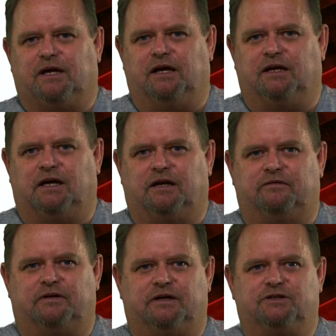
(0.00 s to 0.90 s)
in
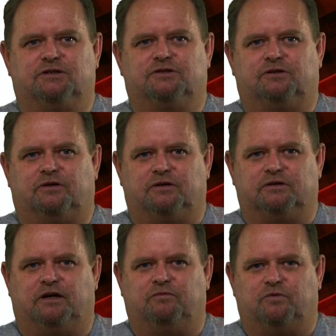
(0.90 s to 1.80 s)
our tutorial,
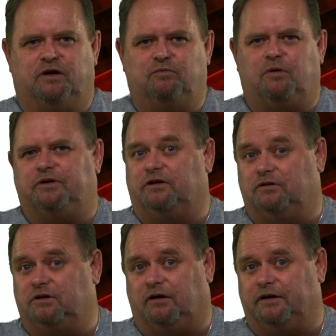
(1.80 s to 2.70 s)
and what would it
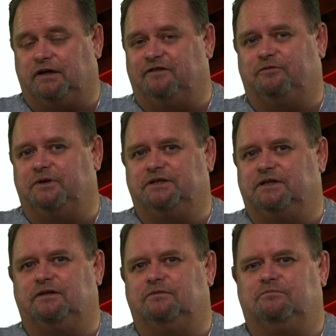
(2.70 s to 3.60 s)
look like if we
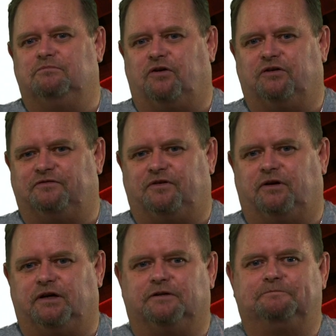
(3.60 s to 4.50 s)
did
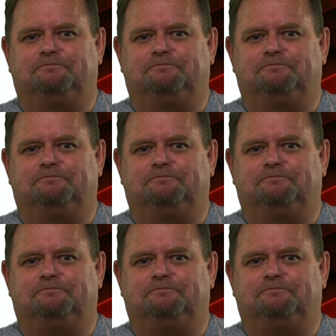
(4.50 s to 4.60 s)
modify it?